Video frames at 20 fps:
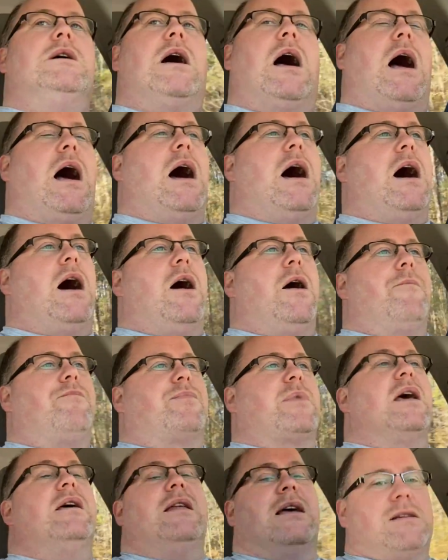
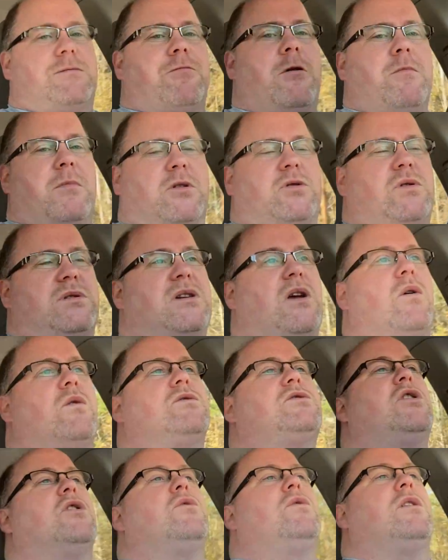And that's pretty much what's going
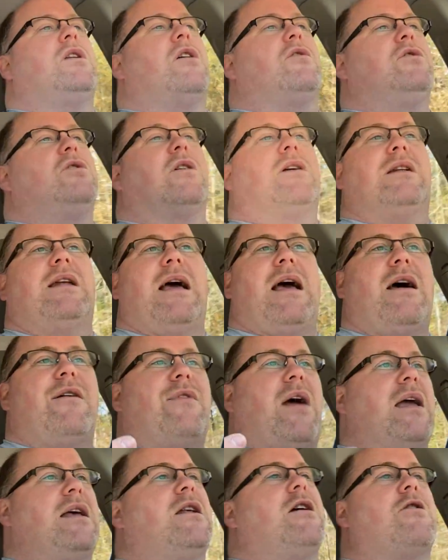to, you can have
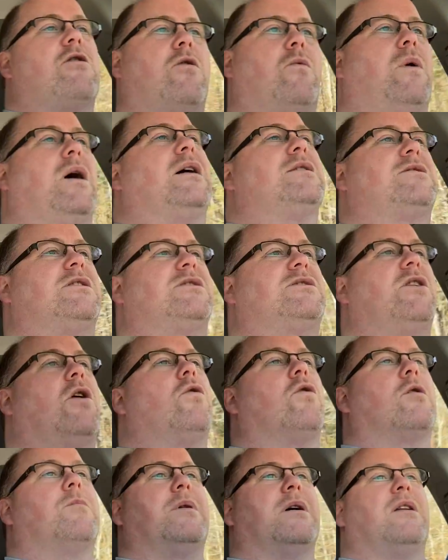800 watts of
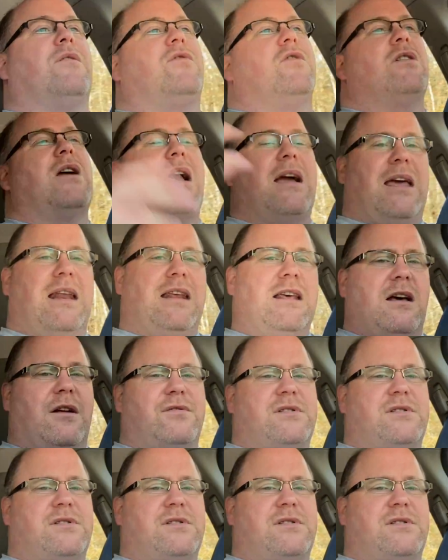solar, but if you're not getting enough